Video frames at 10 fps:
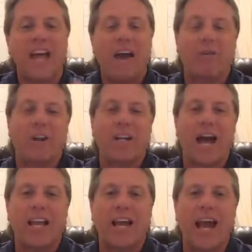Have a great
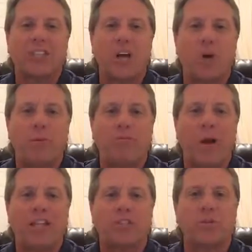night, guys. I hope
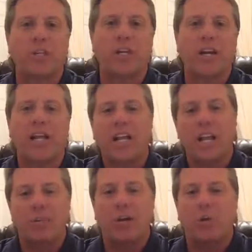everybody's doing good.
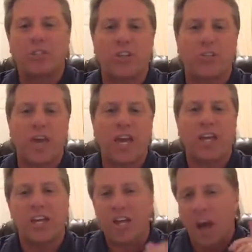Let me know what you think.